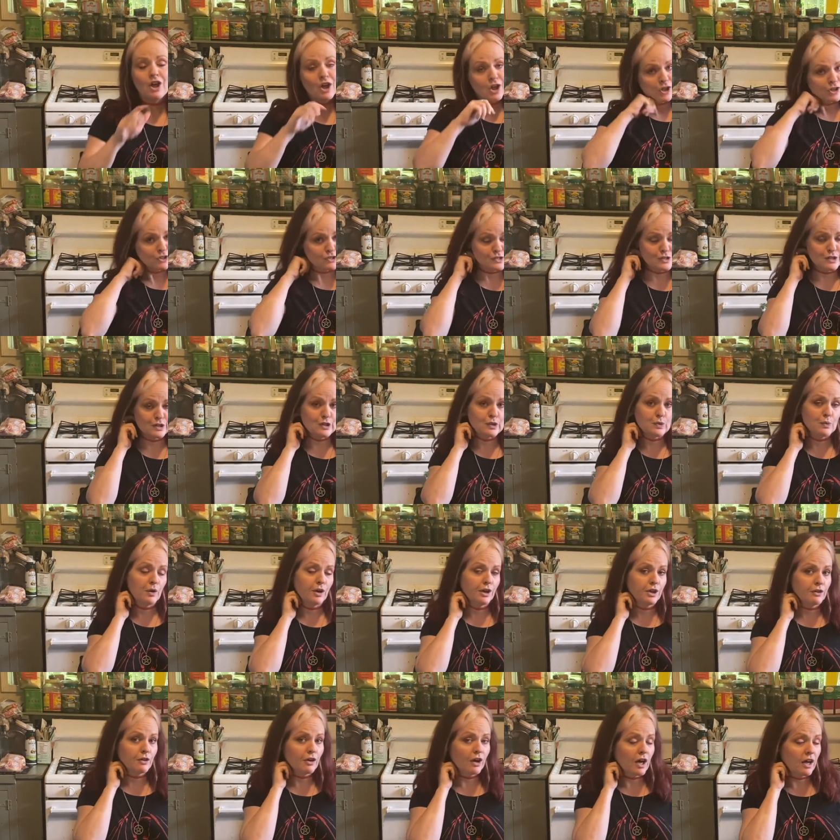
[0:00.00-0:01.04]
so you want
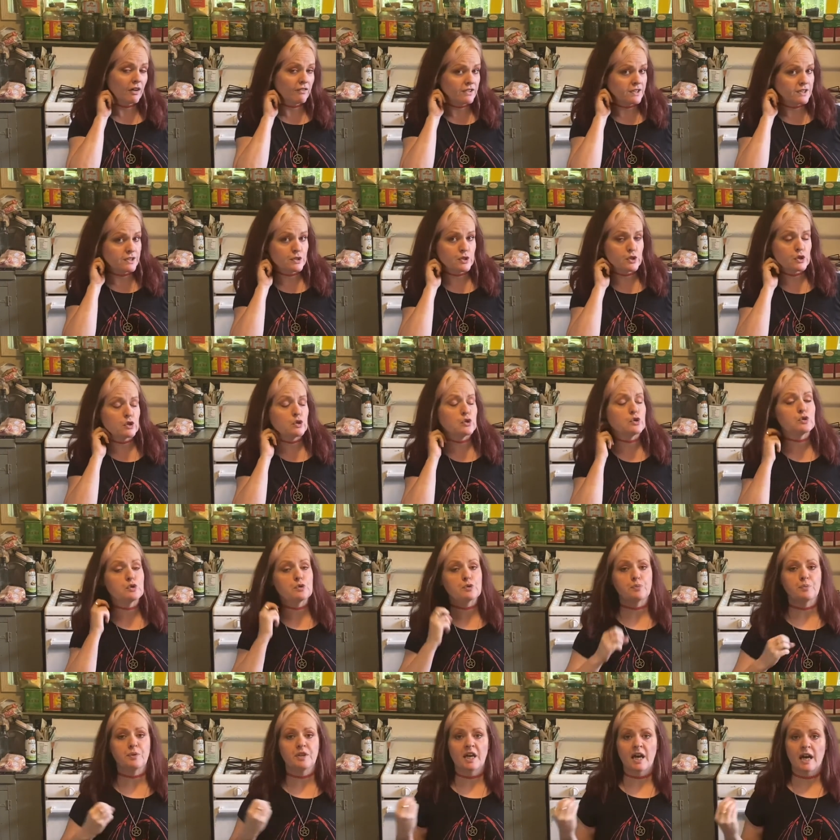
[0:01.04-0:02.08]
your oven to
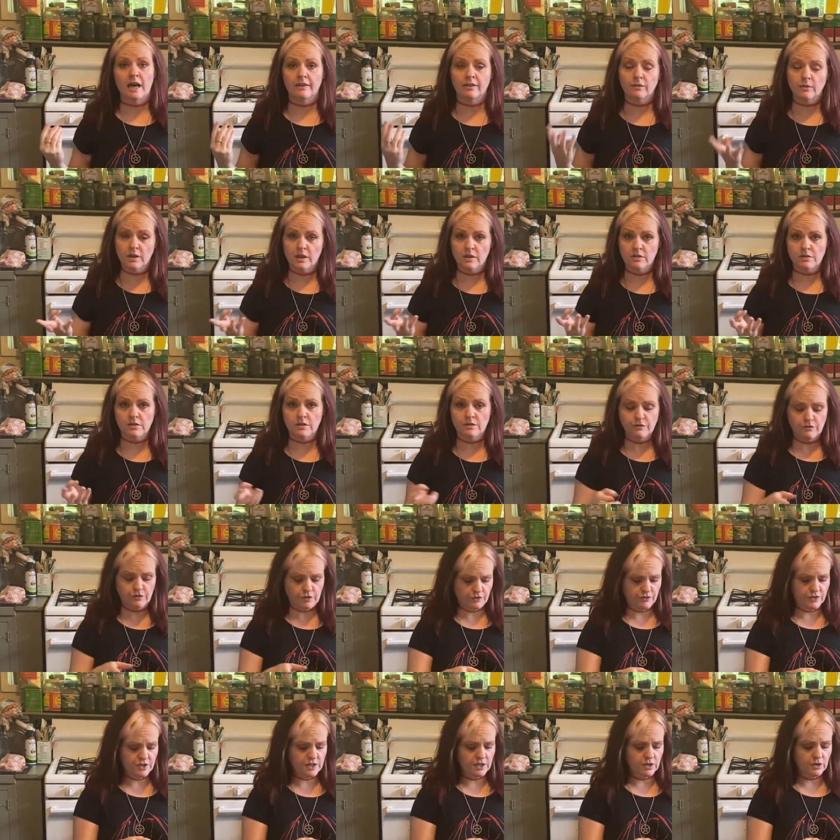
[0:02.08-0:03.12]
be at
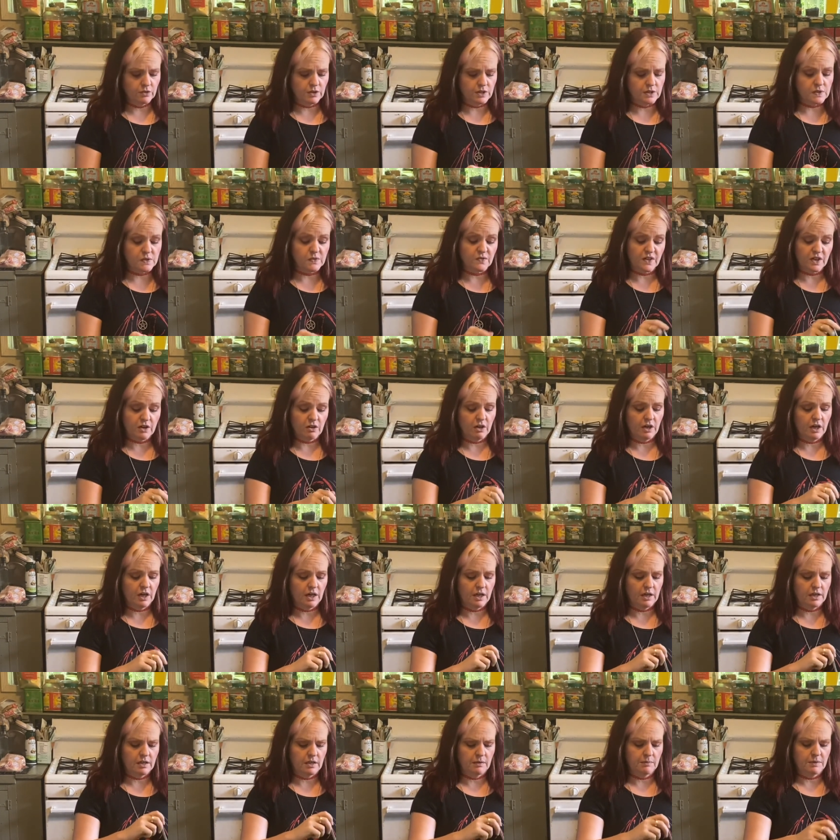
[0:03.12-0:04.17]
350 degrees
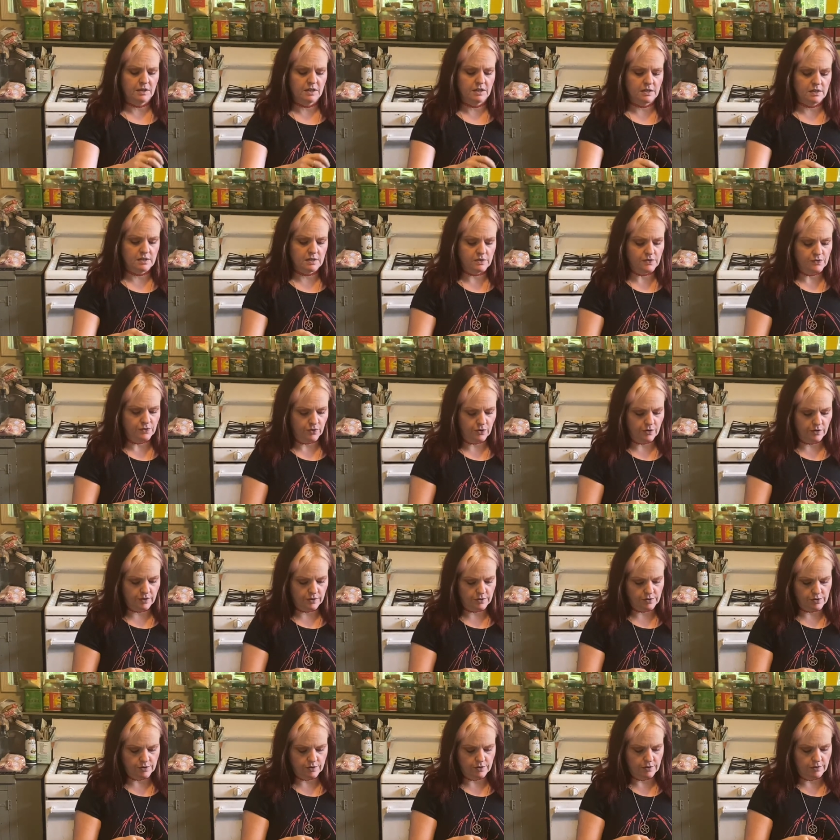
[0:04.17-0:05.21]
Fahrenheit, in my case
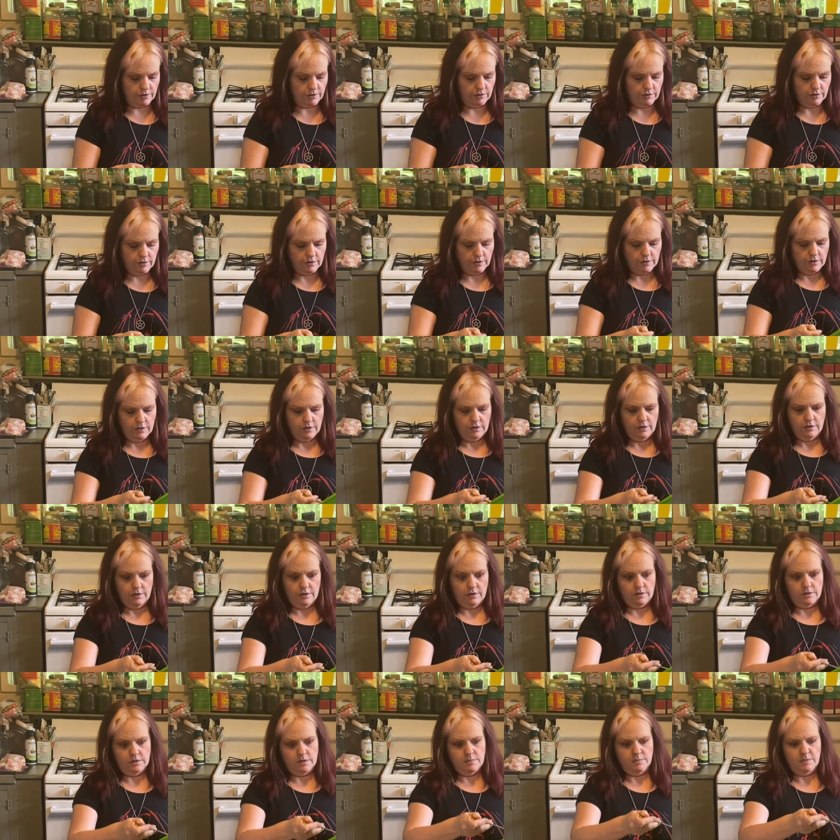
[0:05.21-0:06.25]
400,
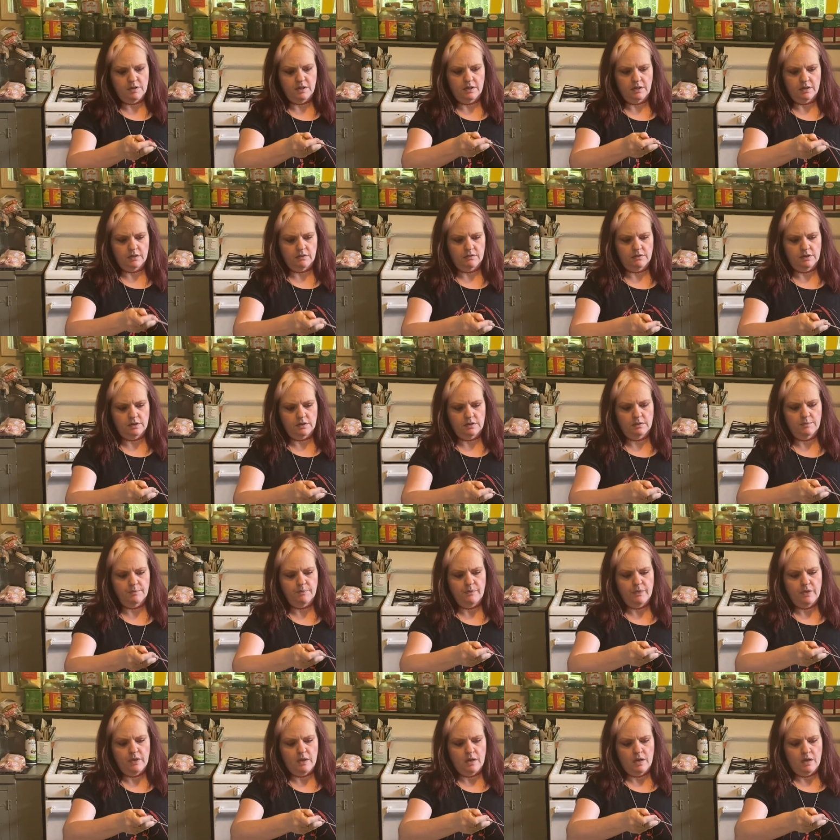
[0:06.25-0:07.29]
because my oven.
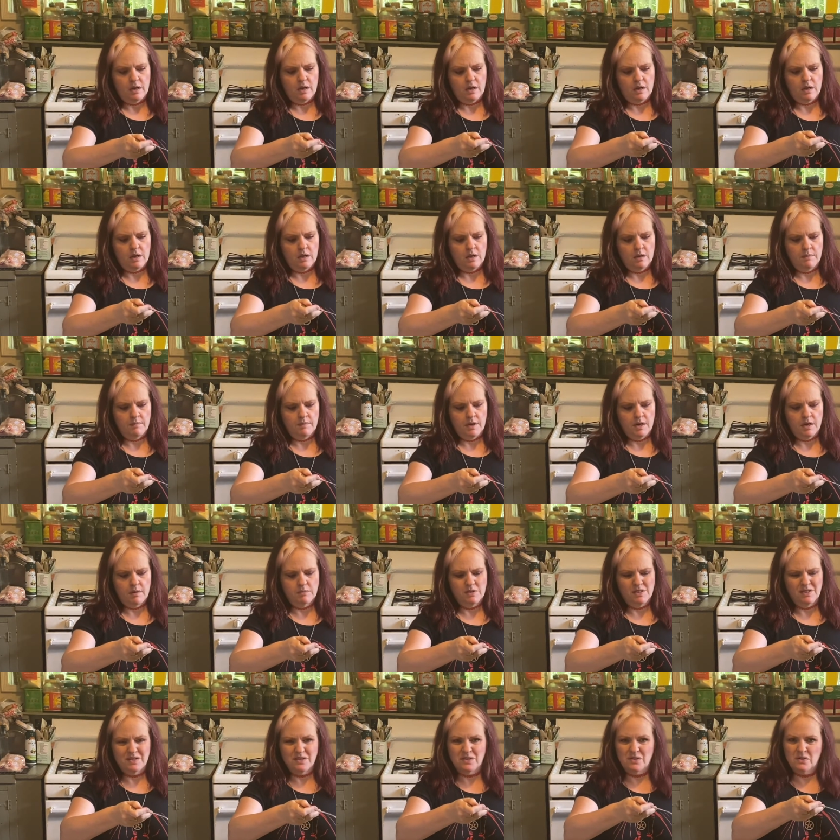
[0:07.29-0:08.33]
I'm
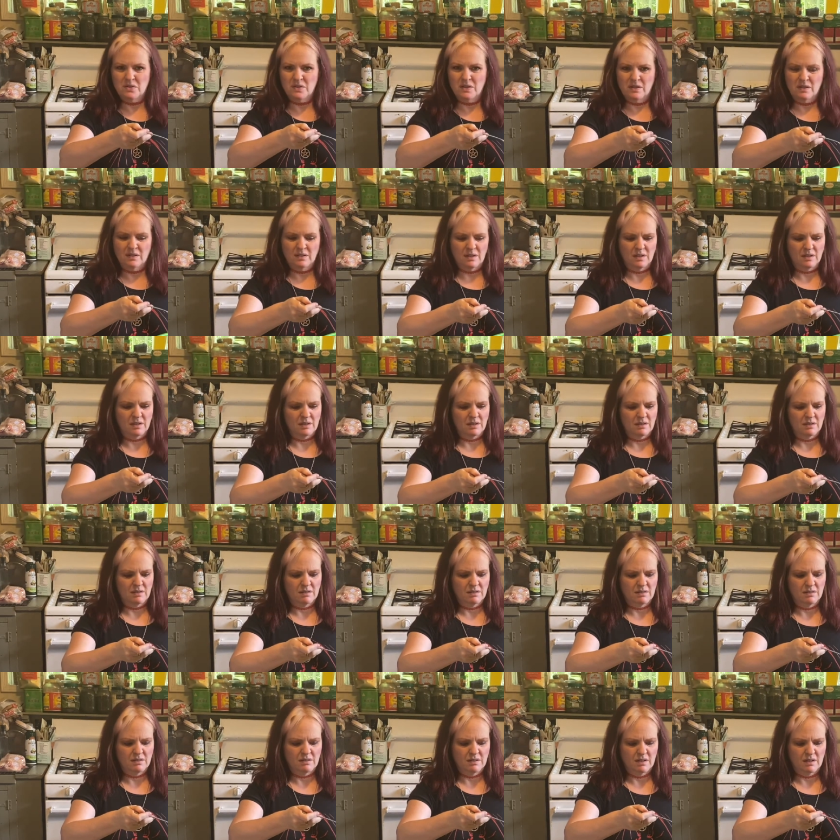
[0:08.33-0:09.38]
just using like a
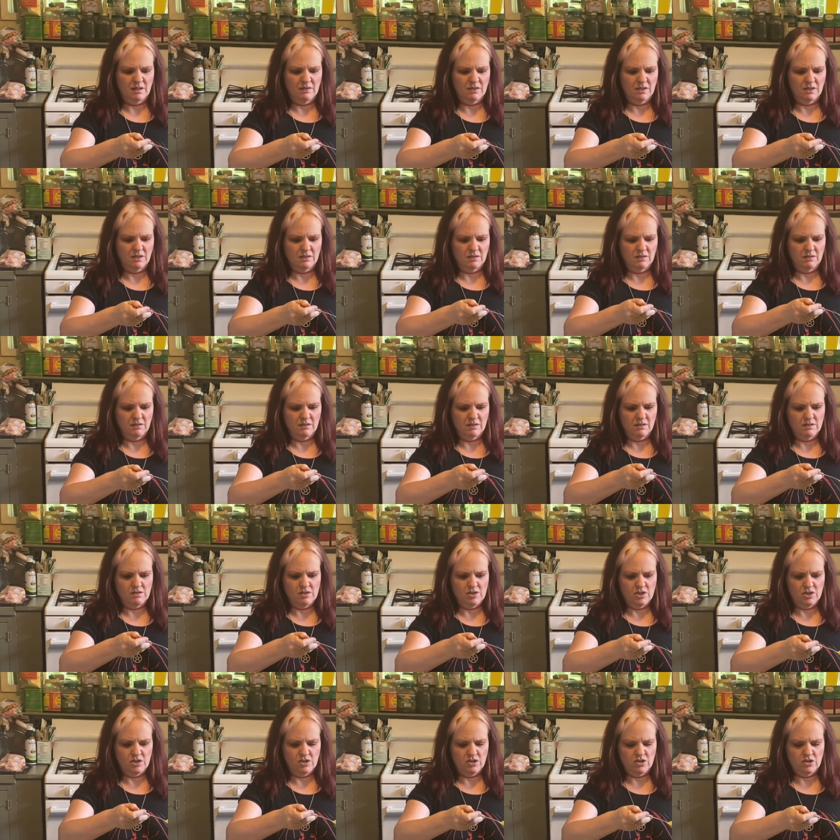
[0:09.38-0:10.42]
kind of a
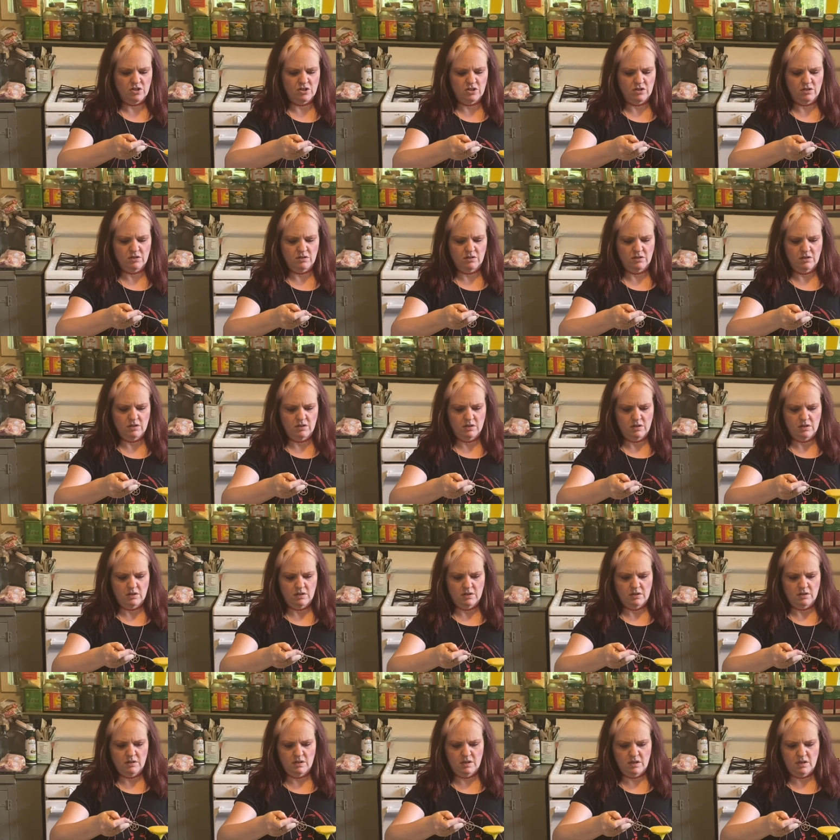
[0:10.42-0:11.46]
largish
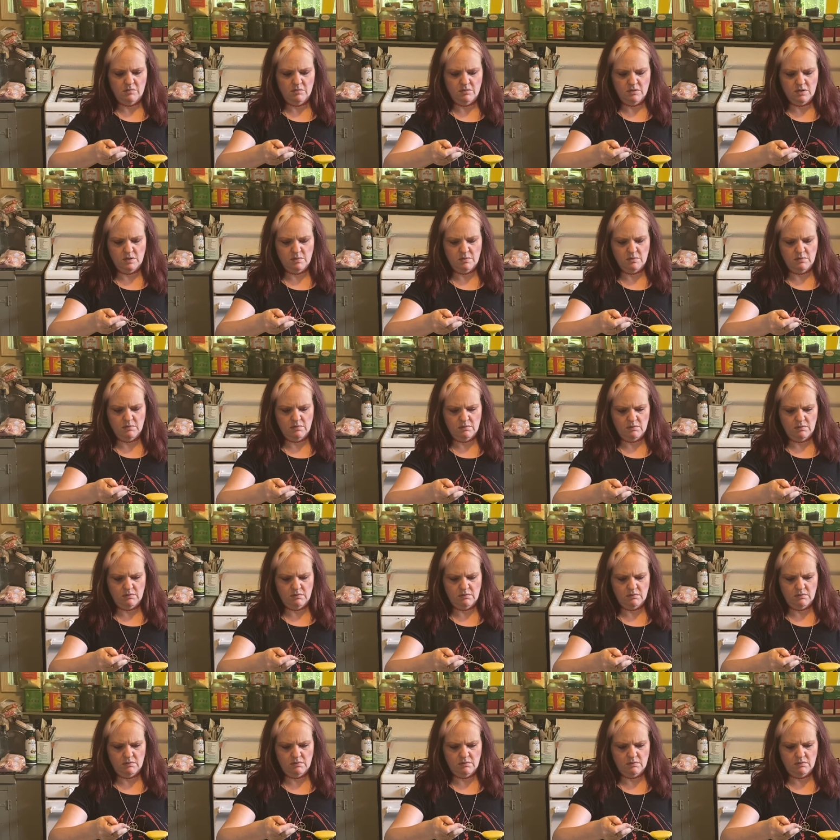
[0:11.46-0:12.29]
tablespoon,